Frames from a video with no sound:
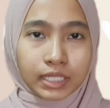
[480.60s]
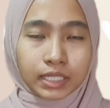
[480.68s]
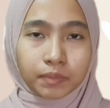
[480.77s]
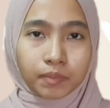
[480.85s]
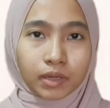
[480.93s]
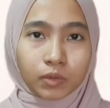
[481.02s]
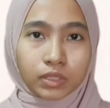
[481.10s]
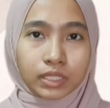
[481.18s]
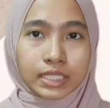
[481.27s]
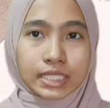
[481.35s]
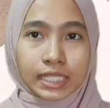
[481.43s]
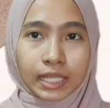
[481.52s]
about the
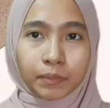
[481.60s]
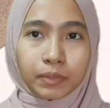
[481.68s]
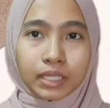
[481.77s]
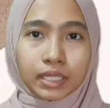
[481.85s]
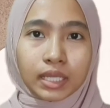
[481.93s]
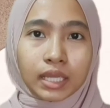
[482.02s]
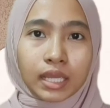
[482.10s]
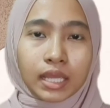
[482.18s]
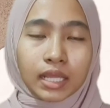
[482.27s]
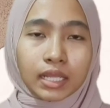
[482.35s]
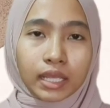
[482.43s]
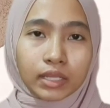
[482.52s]
Islamic
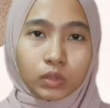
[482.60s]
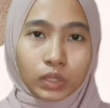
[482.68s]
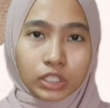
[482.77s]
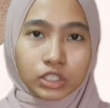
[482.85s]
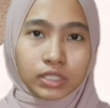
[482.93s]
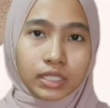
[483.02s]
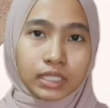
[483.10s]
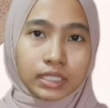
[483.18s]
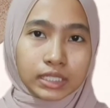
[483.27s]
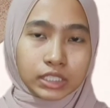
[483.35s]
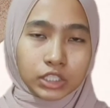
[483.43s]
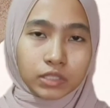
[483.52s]
educational
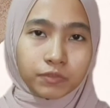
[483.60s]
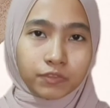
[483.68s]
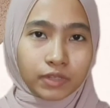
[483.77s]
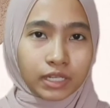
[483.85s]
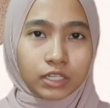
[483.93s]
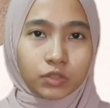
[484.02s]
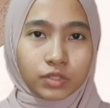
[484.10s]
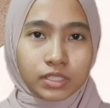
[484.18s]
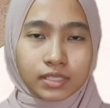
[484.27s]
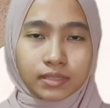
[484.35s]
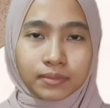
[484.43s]
leadership values.